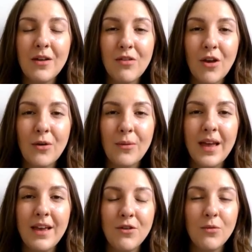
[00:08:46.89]
So
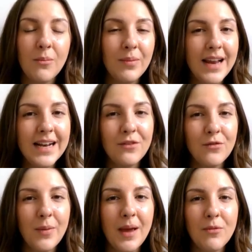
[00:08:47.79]
if you want playlists
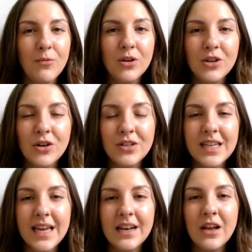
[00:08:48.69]
for paper 1
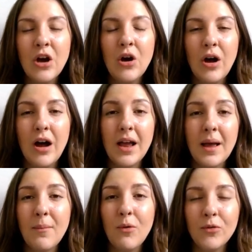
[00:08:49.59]
content, I
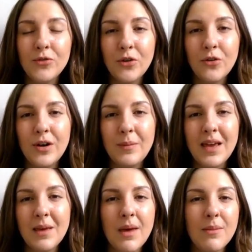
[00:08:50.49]
am also currently
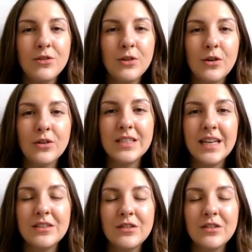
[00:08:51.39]
making paper 2 content.